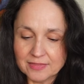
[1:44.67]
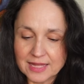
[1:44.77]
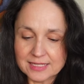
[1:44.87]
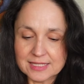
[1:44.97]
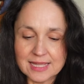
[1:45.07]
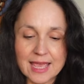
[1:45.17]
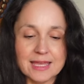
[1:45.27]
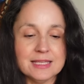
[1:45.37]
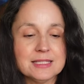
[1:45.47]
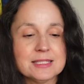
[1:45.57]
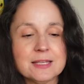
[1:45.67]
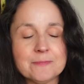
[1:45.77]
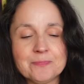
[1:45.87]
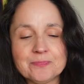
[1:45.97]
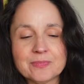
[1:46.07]
that says,
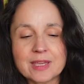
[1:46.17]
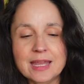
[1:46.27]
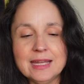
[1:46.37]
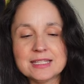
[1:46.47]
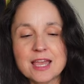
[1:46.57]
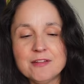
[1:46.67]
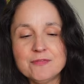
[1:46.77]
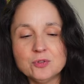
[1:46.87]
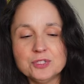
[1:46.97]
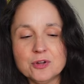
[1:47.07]
and it's kind of folded